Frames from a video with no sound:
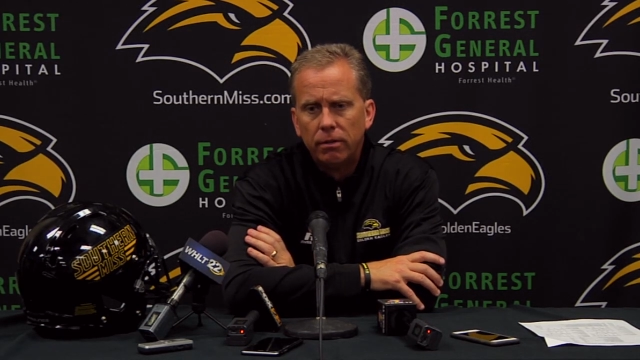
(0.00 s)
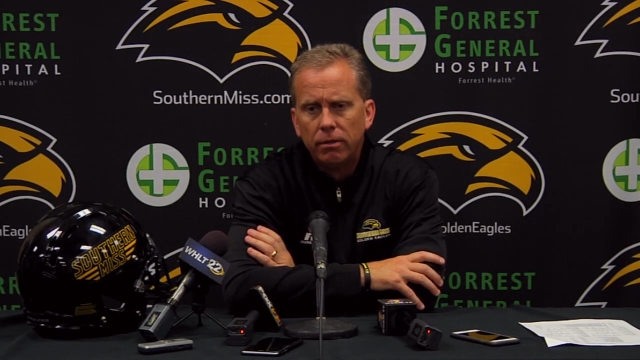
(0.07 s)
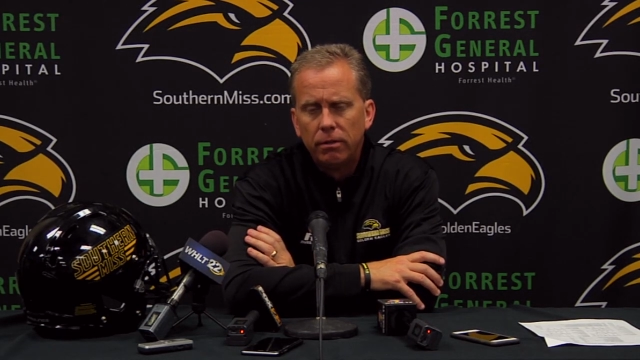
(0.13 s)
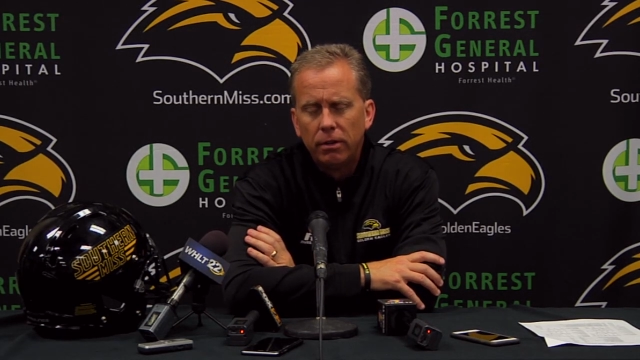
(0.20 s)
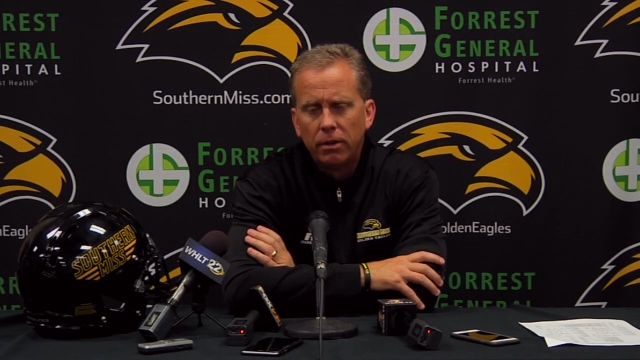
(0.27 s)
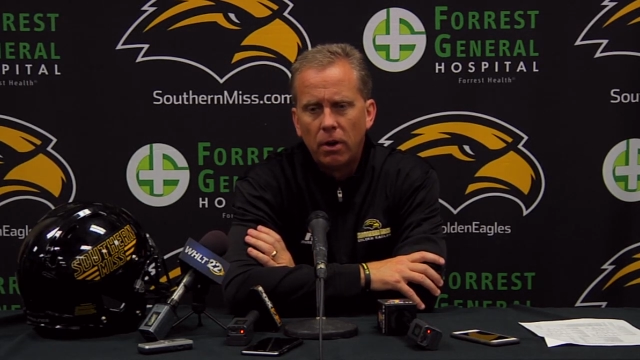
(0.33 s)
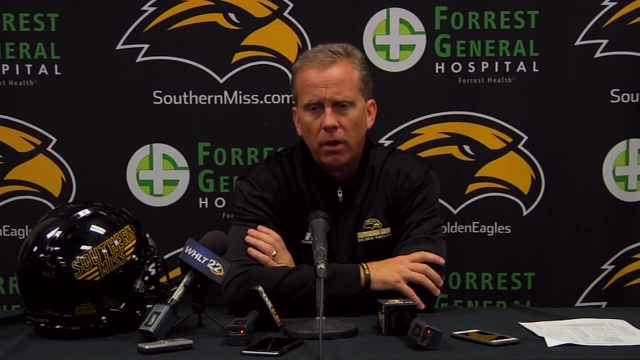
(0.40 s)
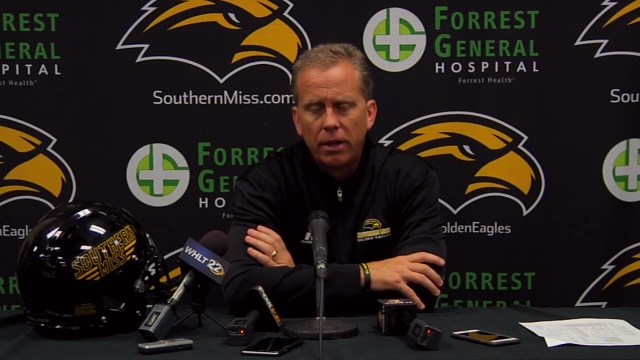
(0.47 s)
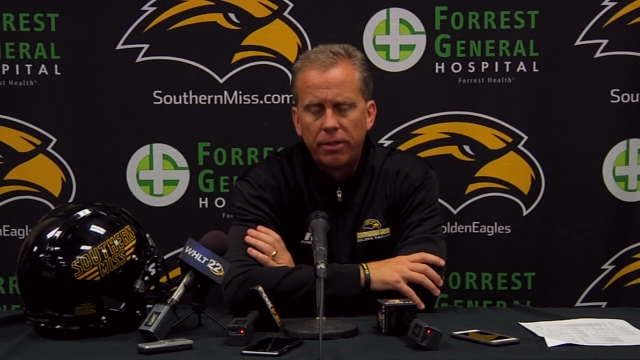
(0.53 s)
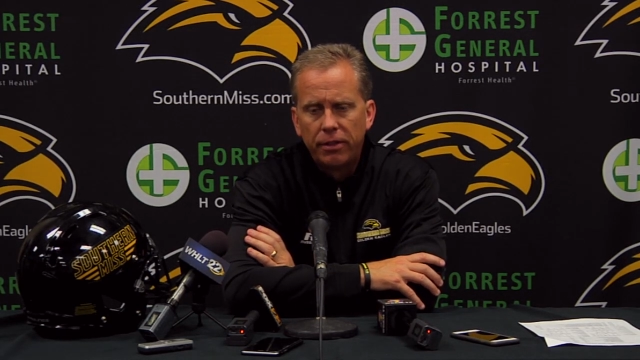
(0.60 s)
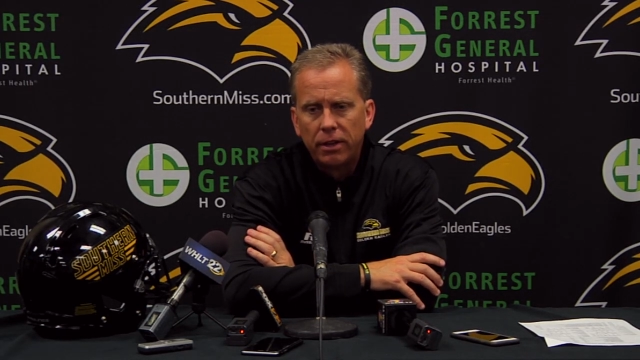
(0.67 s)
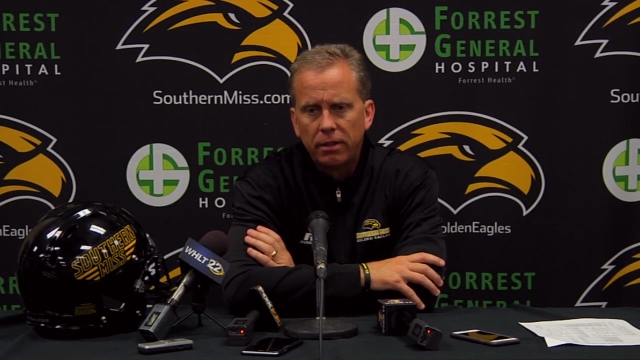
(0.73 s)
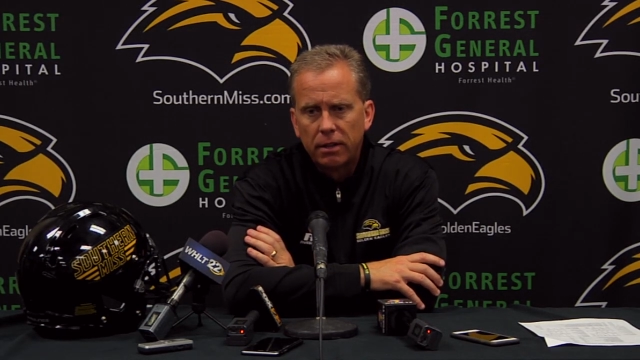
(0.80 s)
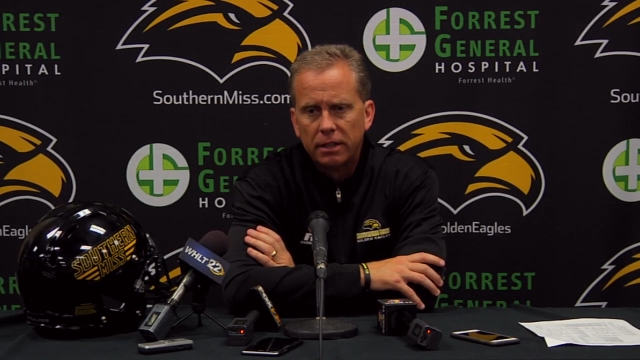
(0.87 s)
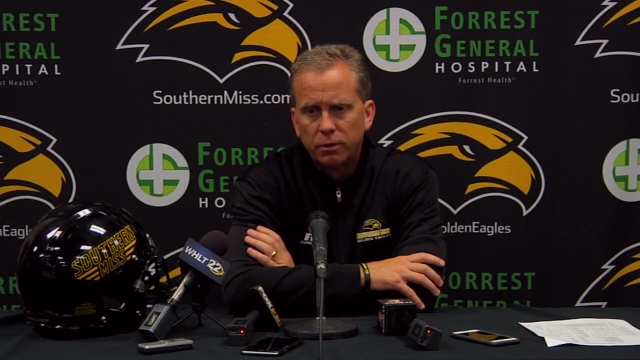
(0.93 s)
You know, I
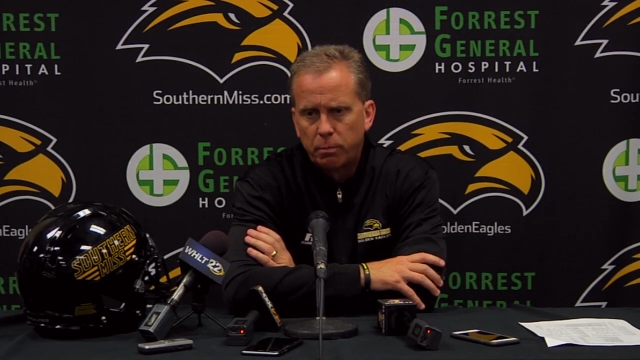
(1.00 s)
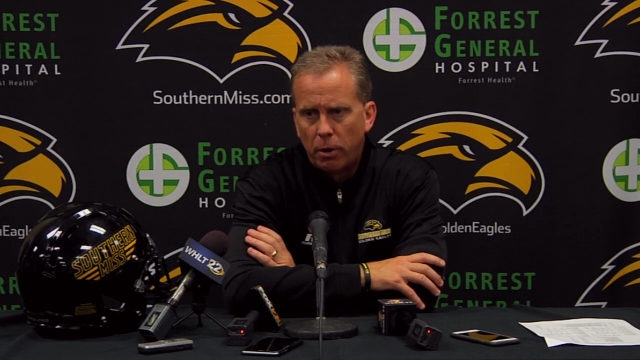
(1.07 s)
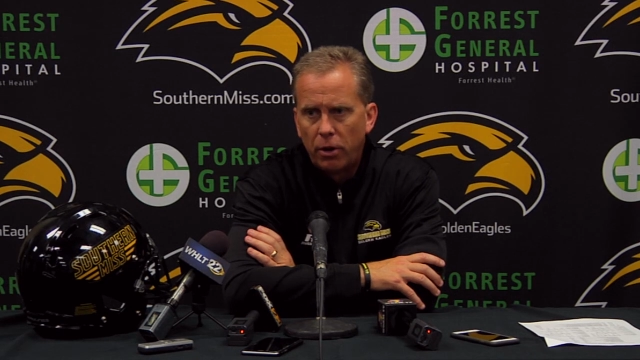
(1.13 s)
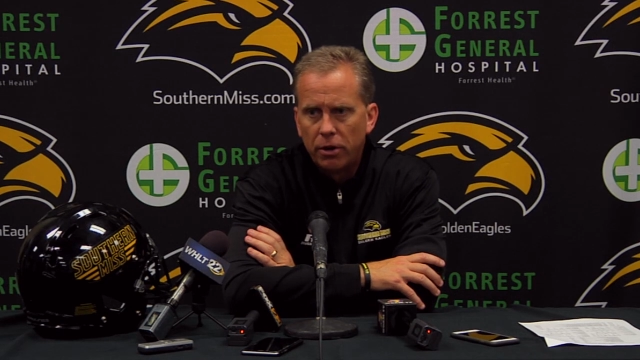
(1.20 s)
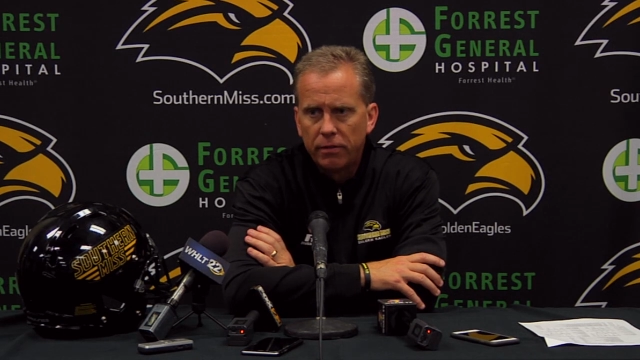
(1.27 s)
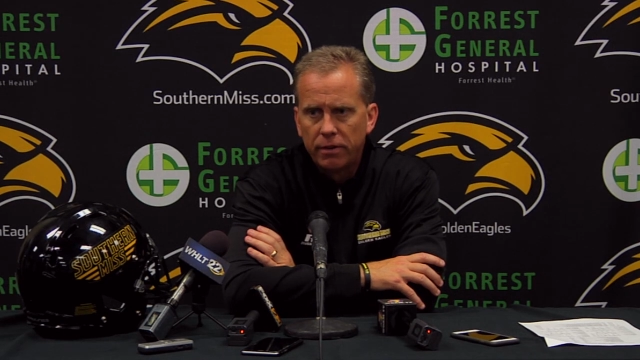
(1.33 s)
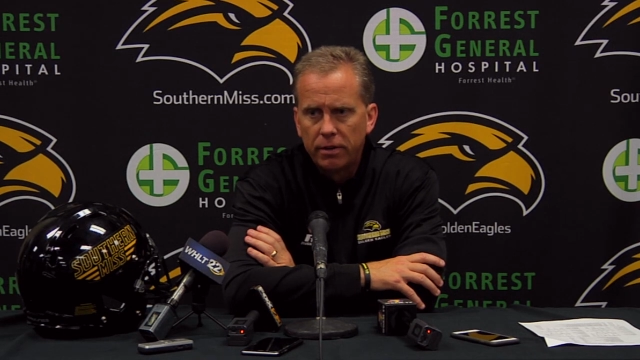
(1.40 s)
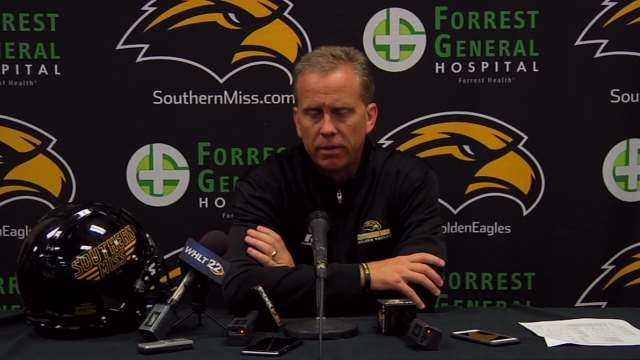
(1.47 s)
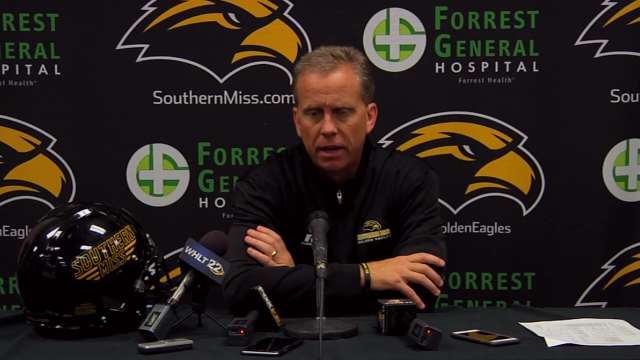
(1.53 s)
think that's part of it.